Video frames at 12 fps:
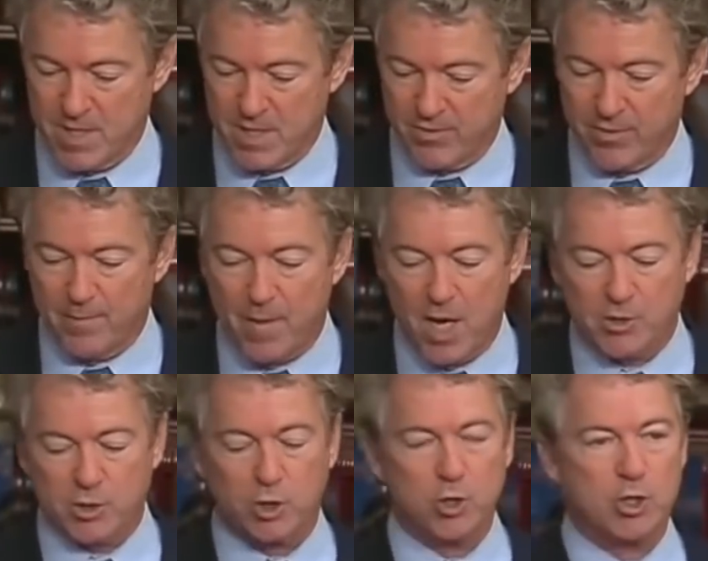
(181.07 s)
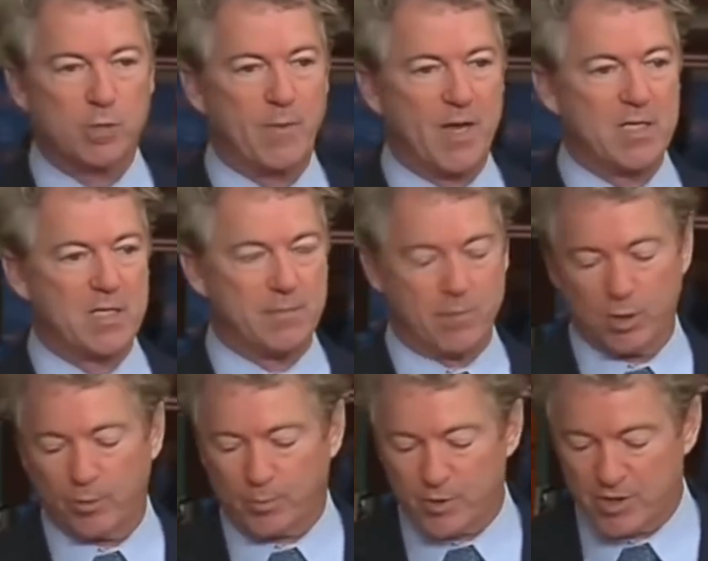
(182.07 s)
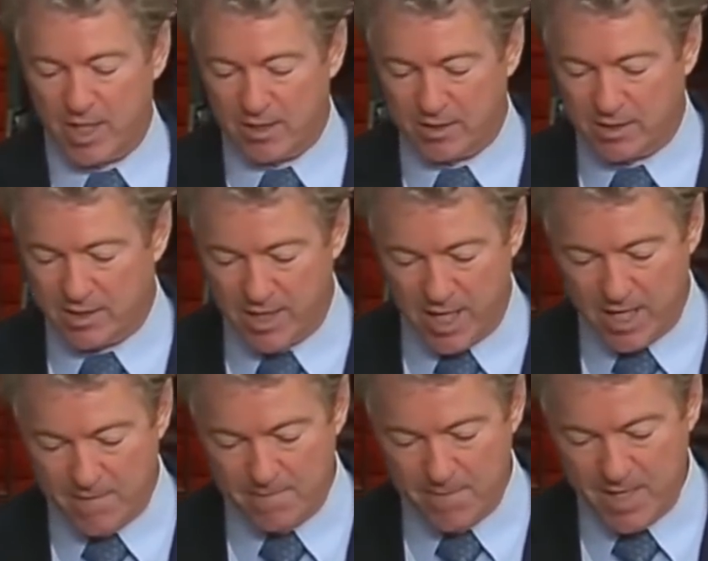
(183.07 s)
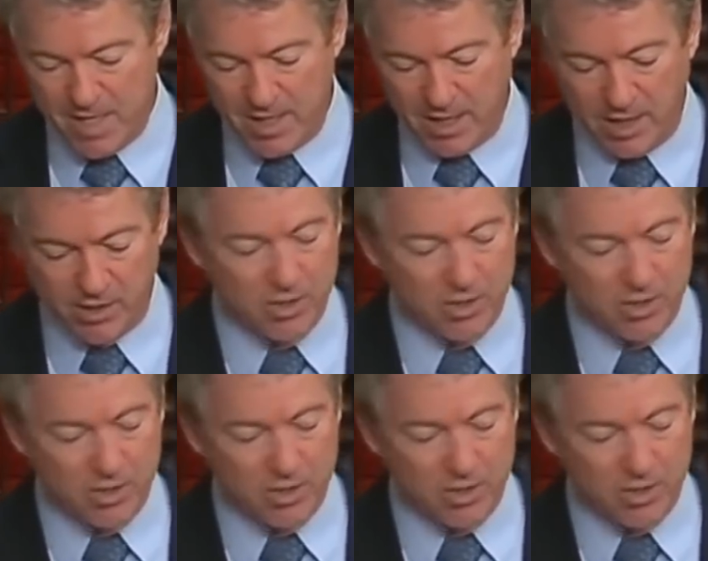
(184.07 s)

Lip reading: The monster spending bill presented today is